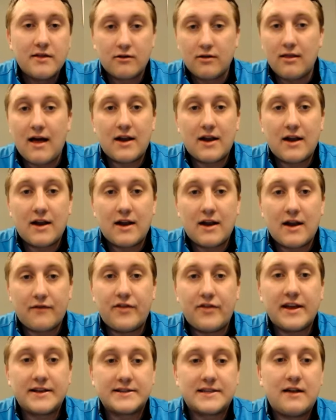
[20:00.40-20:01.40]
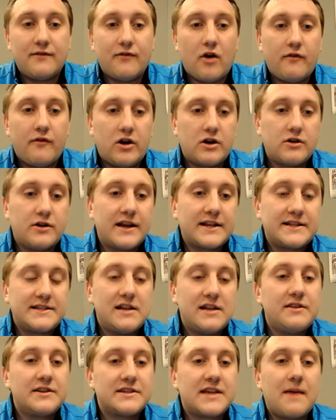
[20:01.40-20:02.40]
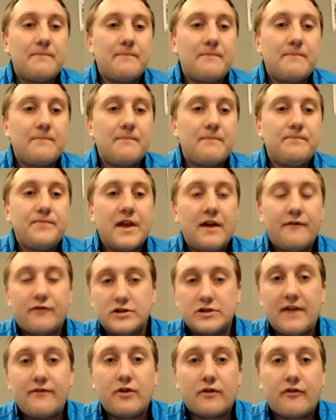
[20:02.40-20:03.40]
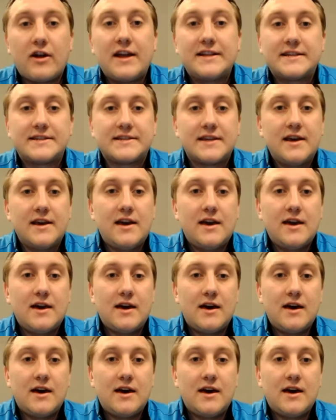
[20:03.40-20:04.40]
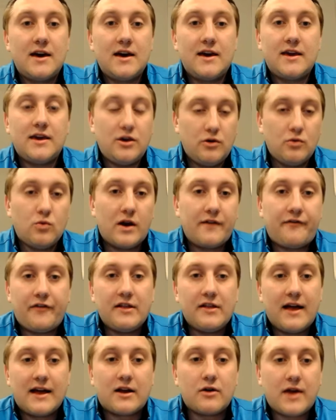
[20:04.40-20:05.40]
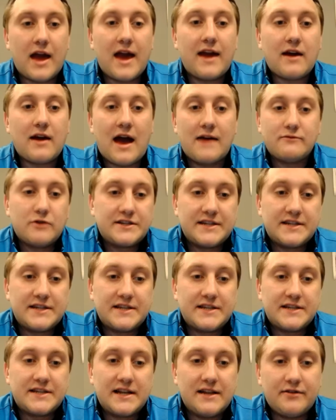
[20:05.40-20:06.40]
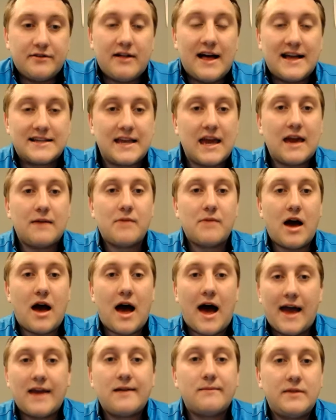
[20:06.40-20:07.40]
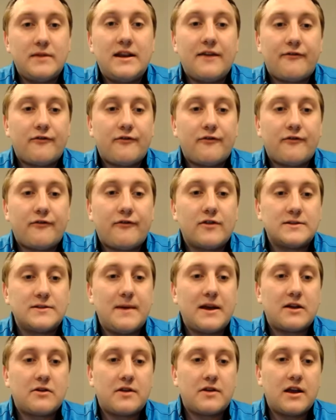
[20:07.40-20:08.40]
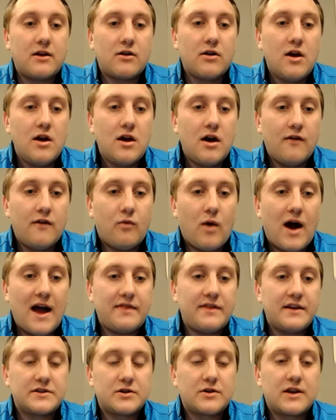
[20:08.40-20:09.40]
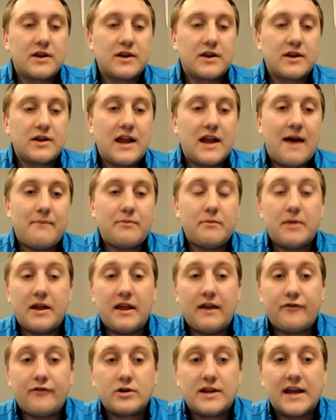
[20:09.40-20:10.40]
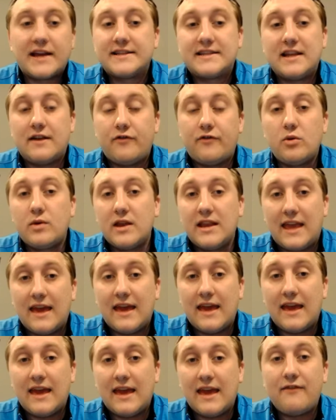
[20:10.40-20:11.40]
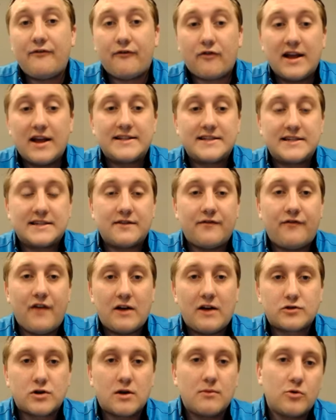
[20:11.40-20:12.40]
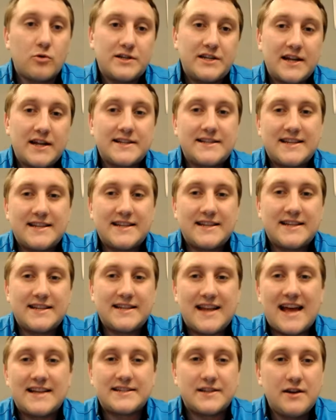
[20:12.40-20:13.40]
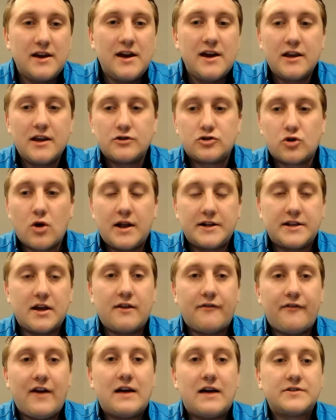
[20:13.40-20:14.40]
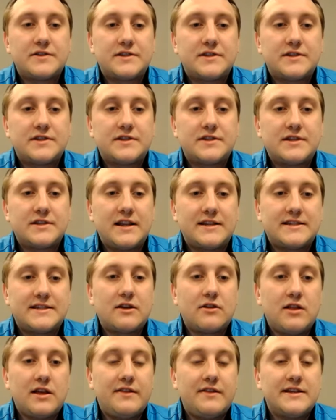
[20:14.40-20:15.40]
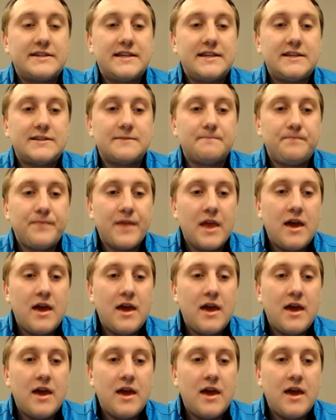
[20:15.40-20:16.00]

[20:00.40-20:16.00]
there are a lot of things that involve Hunter Dickinson in this game. And for Javier Francis, uh, you want to feel like, okay, I wasn't in the last game. I am the difference maker here of why things are going to happen. But if you're Dickinson, if you can get Francis in foul trouble, which Dickinson hasn't, you know, drawn a ton of fouls necessarily this season.